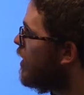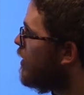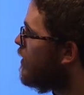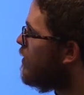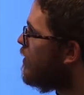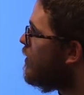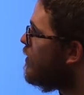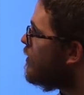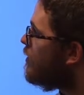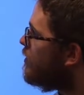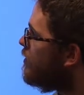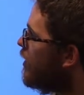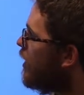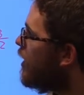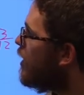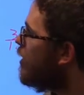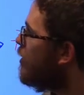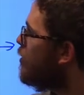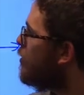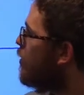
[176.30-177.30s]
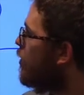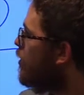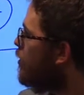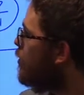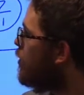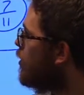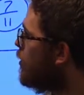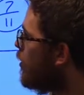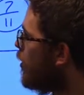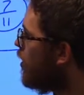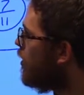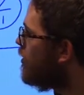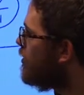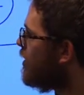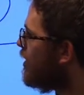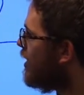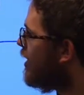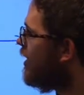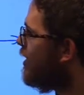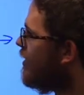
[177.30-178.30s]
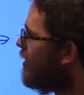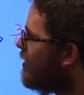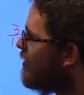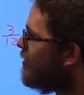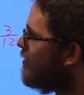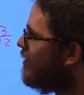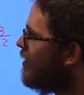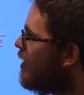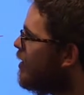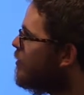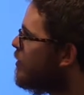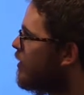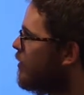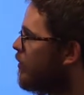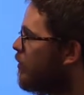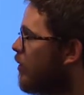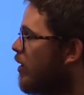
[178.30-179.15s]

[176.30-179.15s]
And then the second one we want to get is lemon.